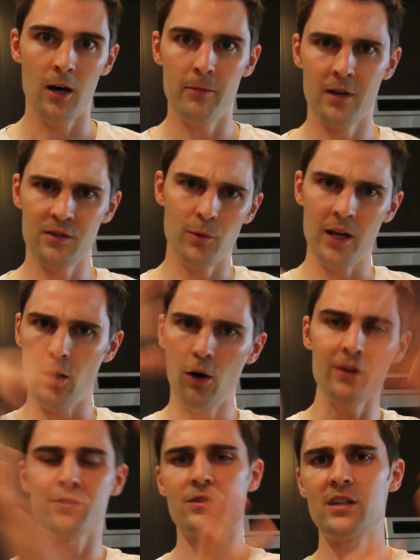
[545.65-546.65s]
because we had
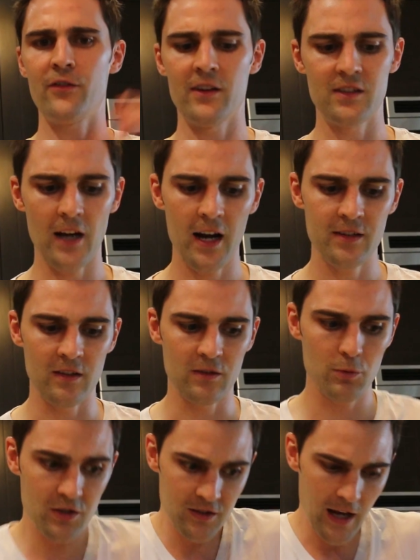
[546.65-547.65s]
all sorts of different sizes,
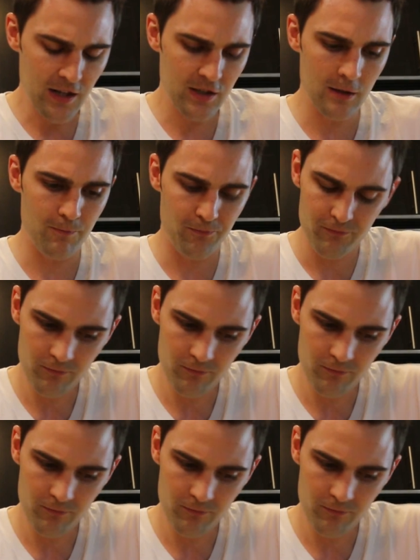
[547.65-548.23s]
which is actually